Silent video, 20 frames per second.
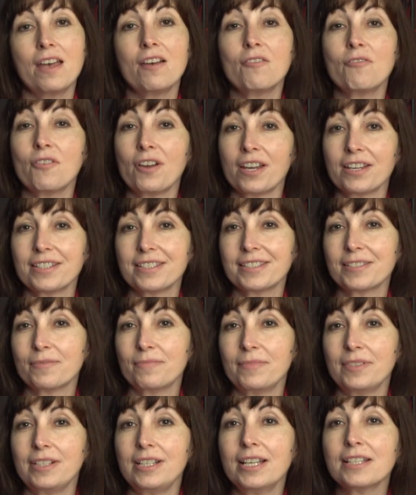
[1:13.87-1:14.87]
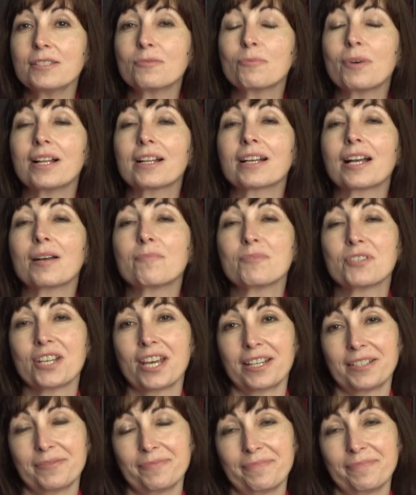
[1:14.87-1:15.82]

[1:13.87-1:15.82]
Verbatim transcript: First, let's welcome Jan.